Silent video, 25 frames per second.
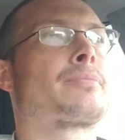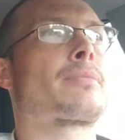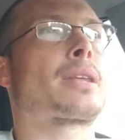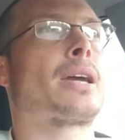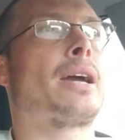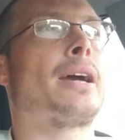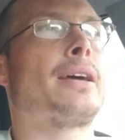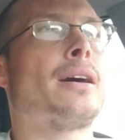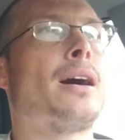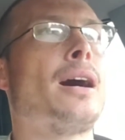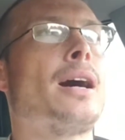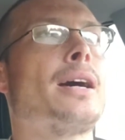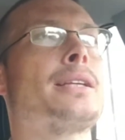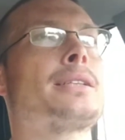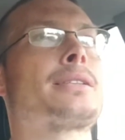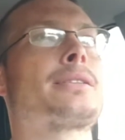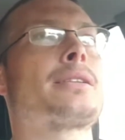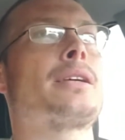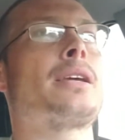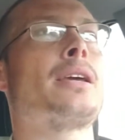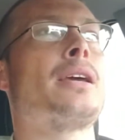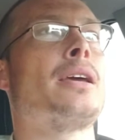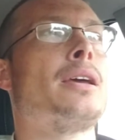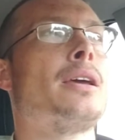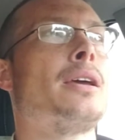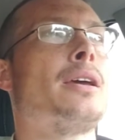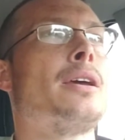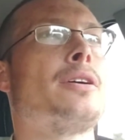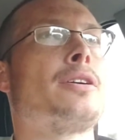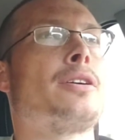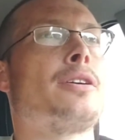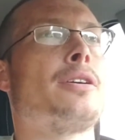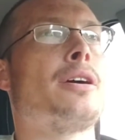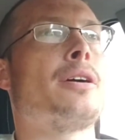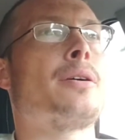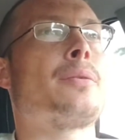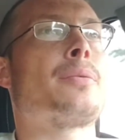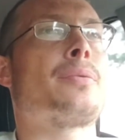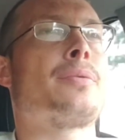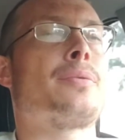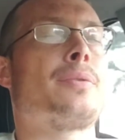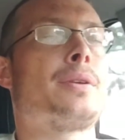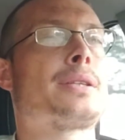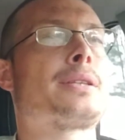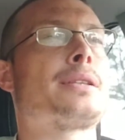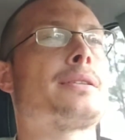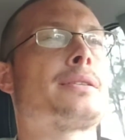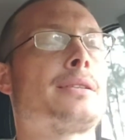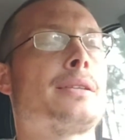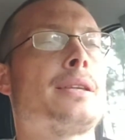And honestly,
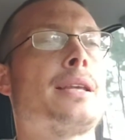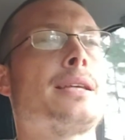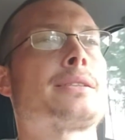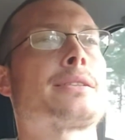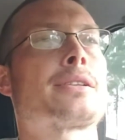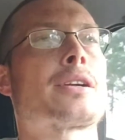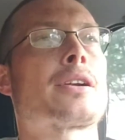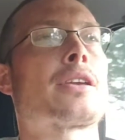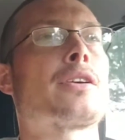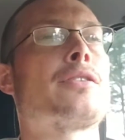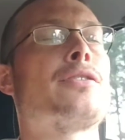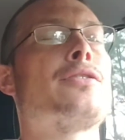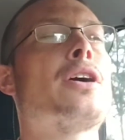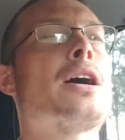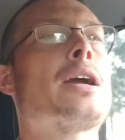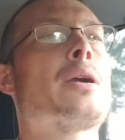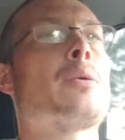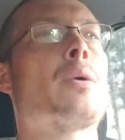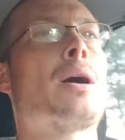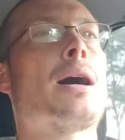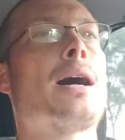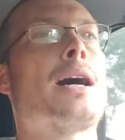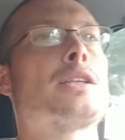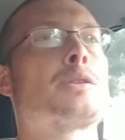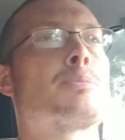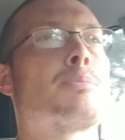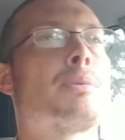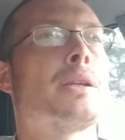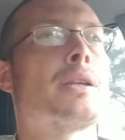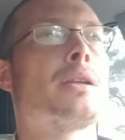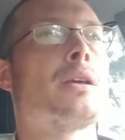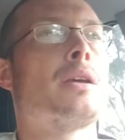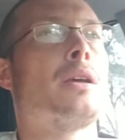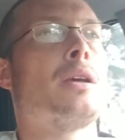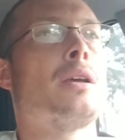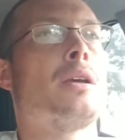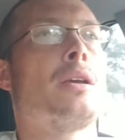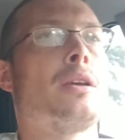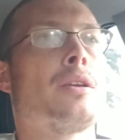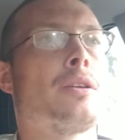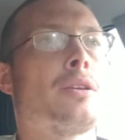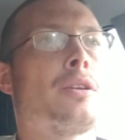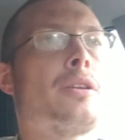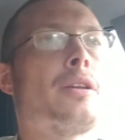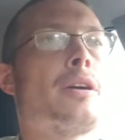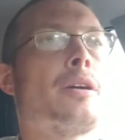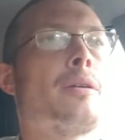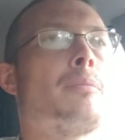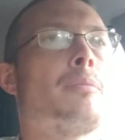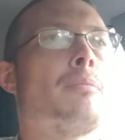this isn't necessarily fight-wise, but,
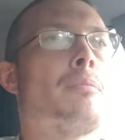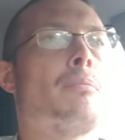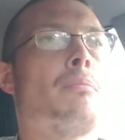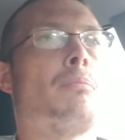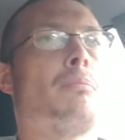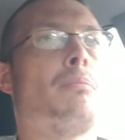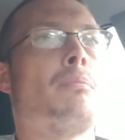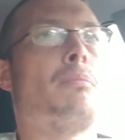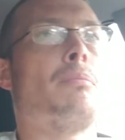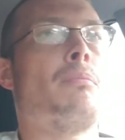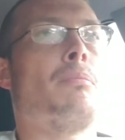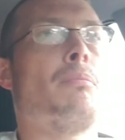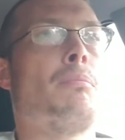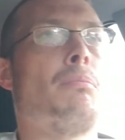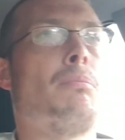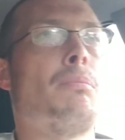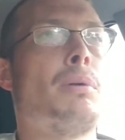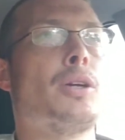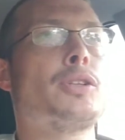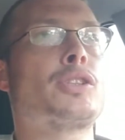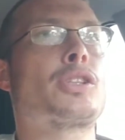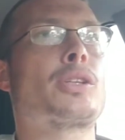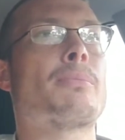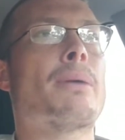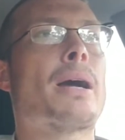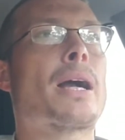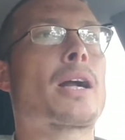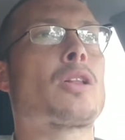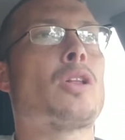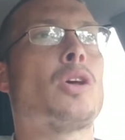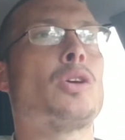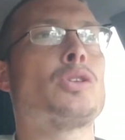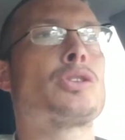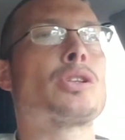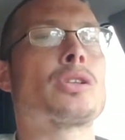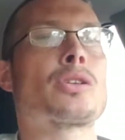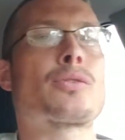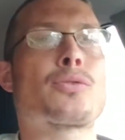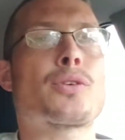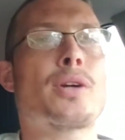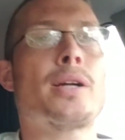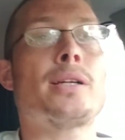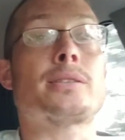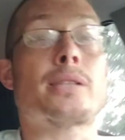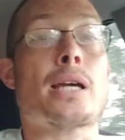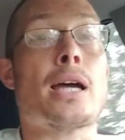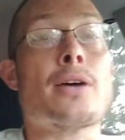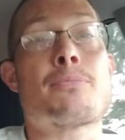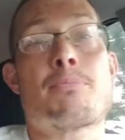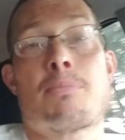most of my closest
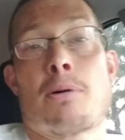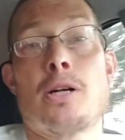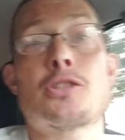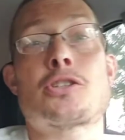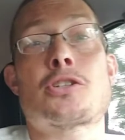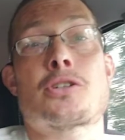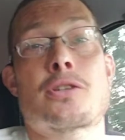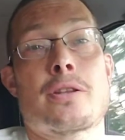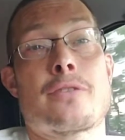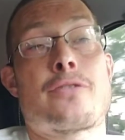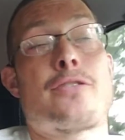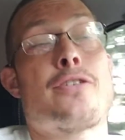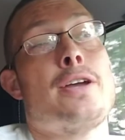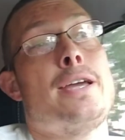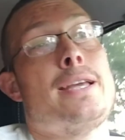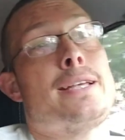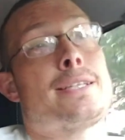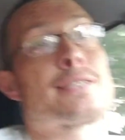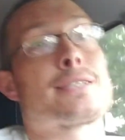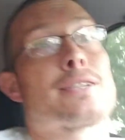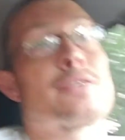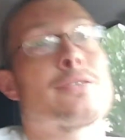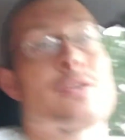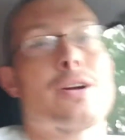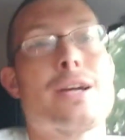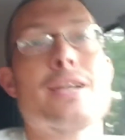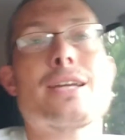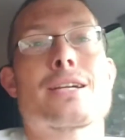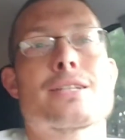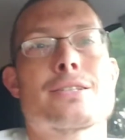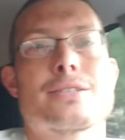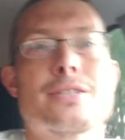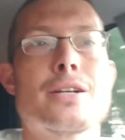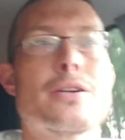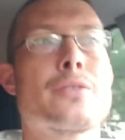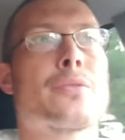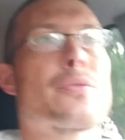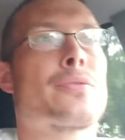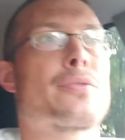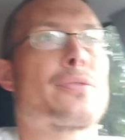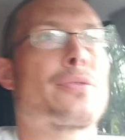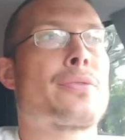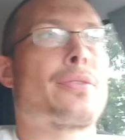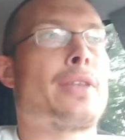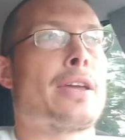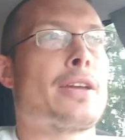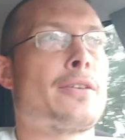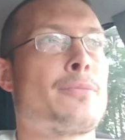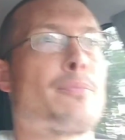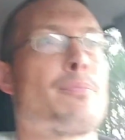friends I've punched in the face, right? Because
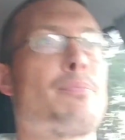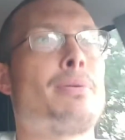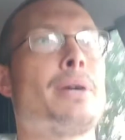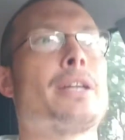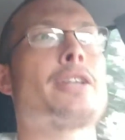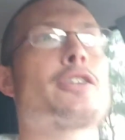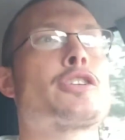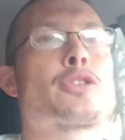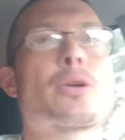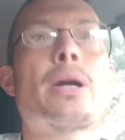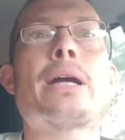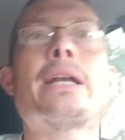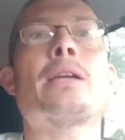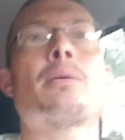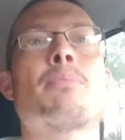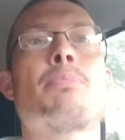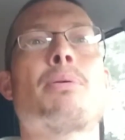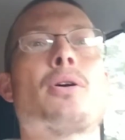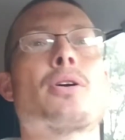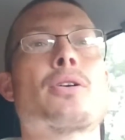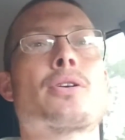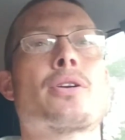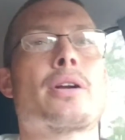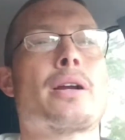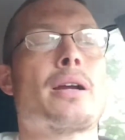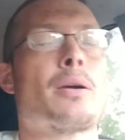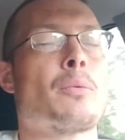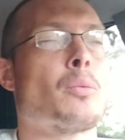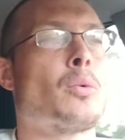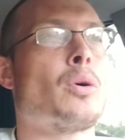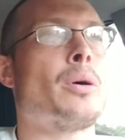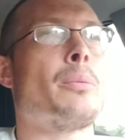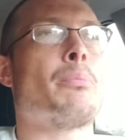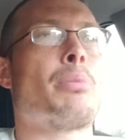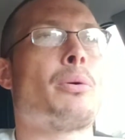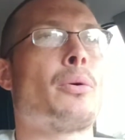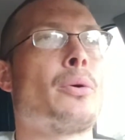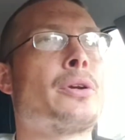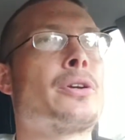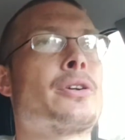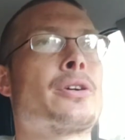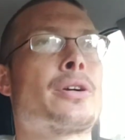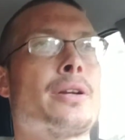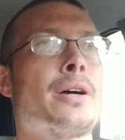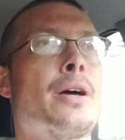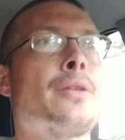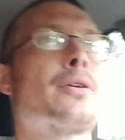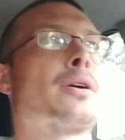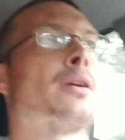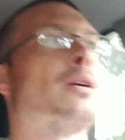they've been a training partner at one point or
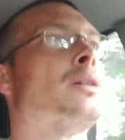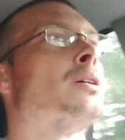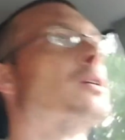another.